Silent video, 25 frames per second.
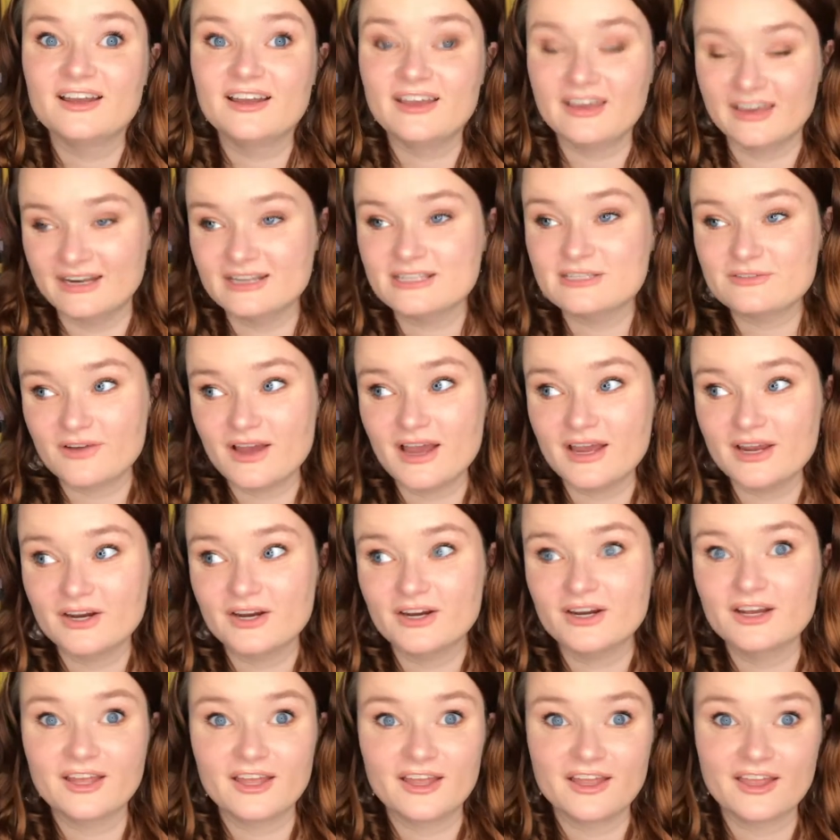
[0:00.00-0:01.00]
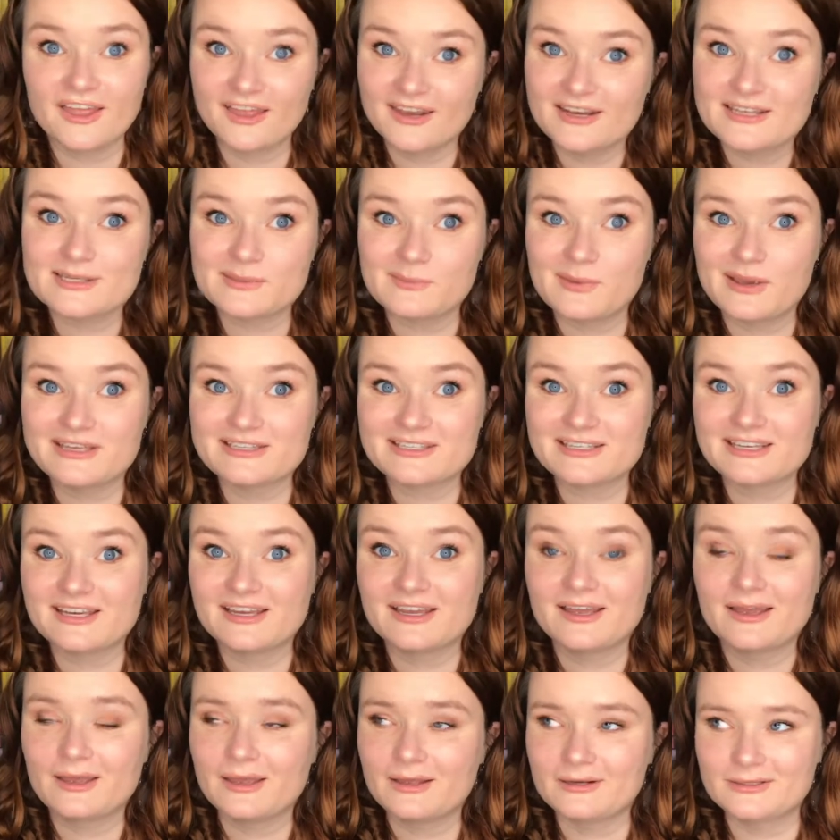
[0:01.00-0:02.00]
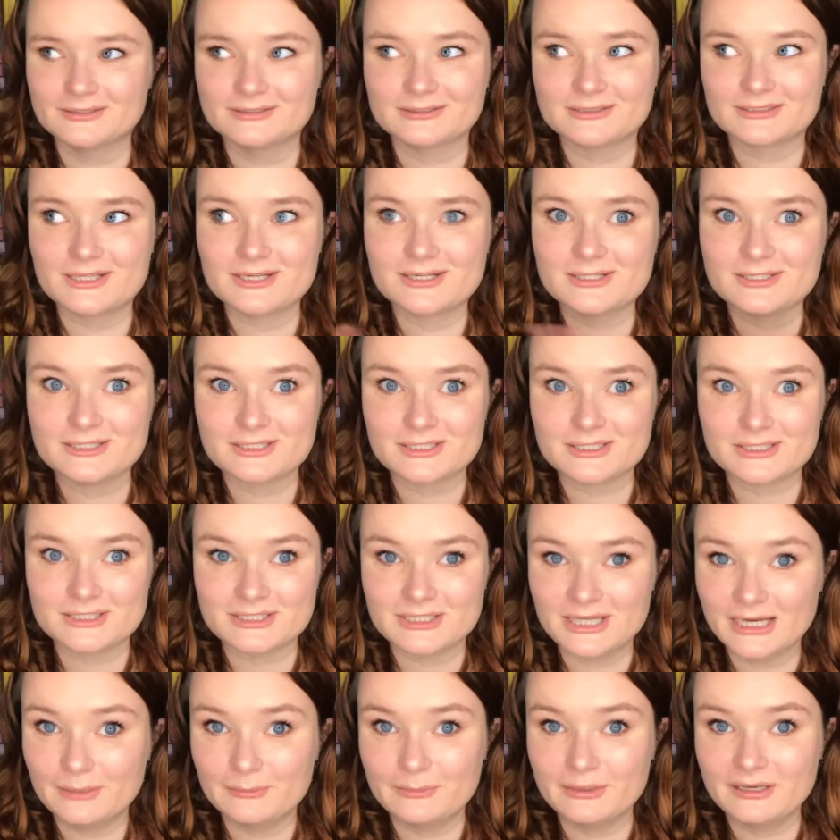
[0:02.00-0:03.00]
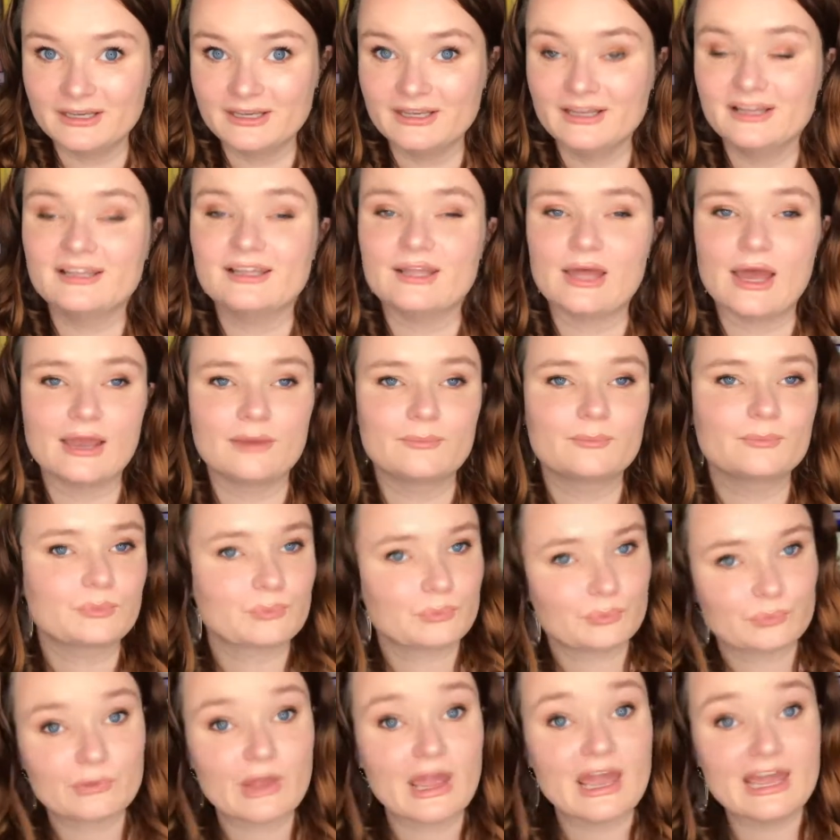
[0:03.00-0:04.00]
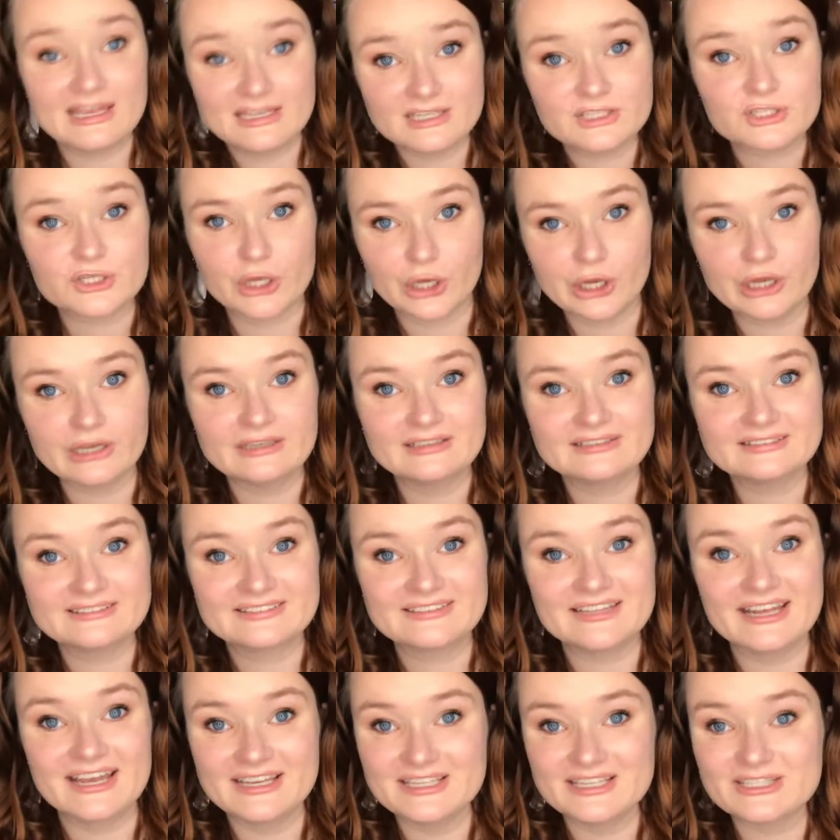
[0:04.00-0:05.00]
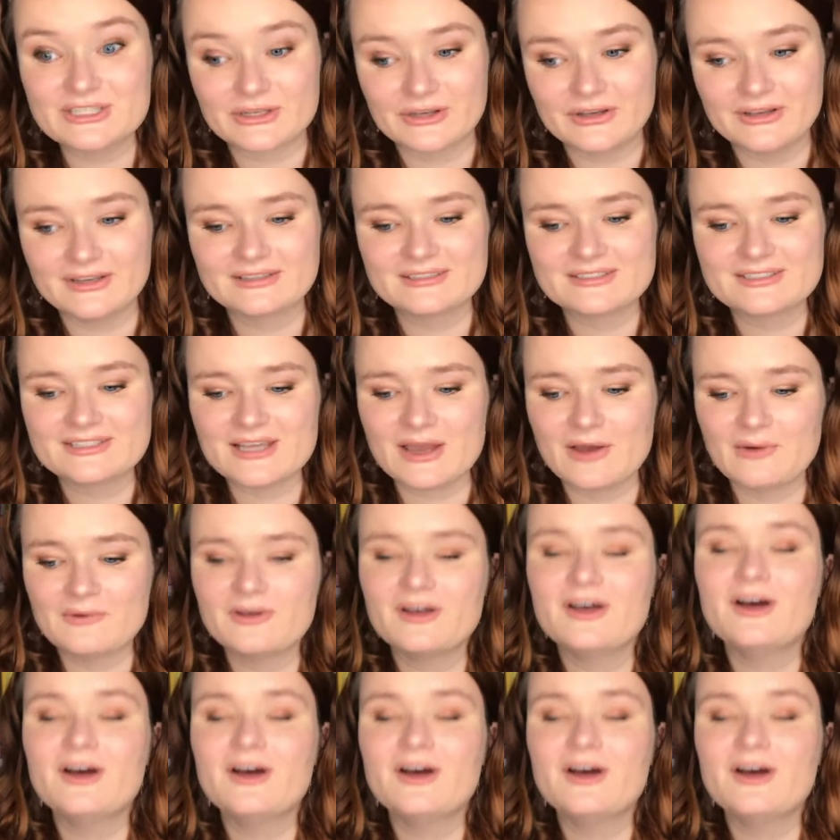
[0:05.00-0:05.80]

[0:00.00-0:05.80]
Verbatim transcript: It is fire. It is amazing. It is uh, steamy. Like is good is good so